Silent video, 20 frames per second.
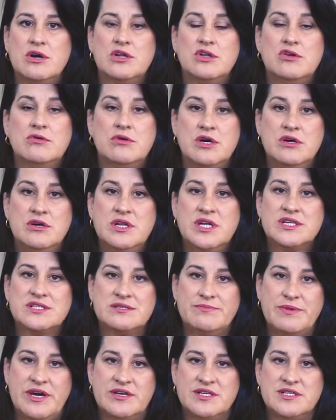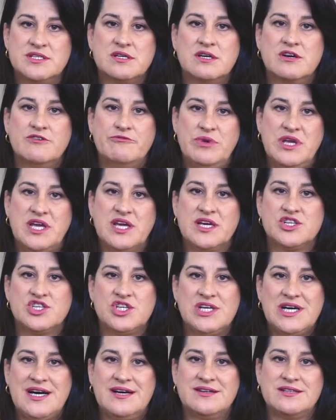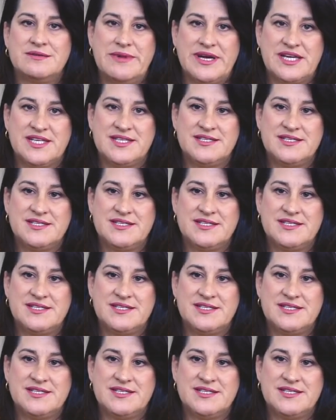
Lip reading: on your own experience of being a child among